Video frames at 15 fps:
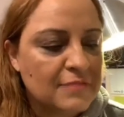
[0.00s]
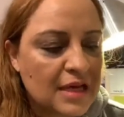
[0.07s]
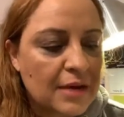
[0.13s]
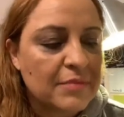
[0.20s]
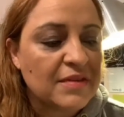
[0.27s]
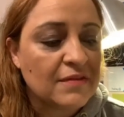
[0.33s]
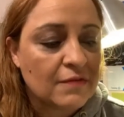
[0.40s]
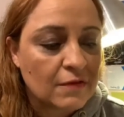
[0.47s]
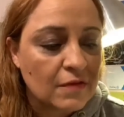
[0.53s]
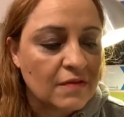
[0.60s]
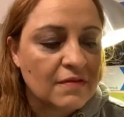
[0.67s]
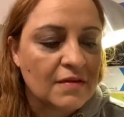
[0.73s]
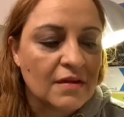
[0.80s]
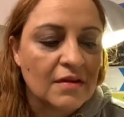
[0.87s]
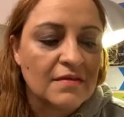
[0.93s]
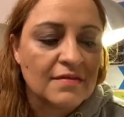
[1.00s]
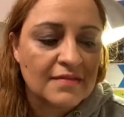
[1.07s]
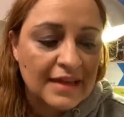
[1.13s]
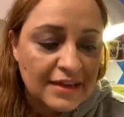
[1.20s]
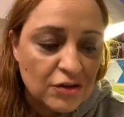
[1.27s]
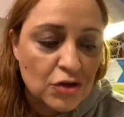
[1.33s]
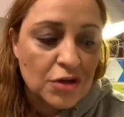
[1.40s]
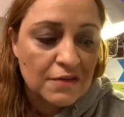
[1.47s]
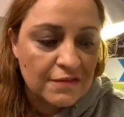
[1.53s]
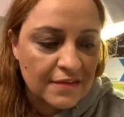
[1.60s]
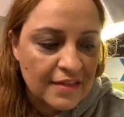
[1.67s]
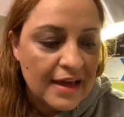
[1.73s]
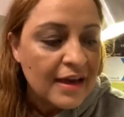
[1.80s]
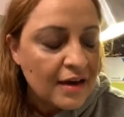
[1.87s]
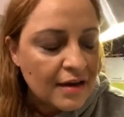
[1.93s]
coming soon, so stay tuned
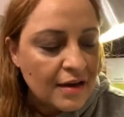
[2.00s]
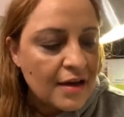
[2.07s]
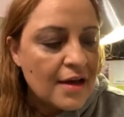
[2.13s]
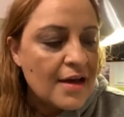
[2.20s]
for that.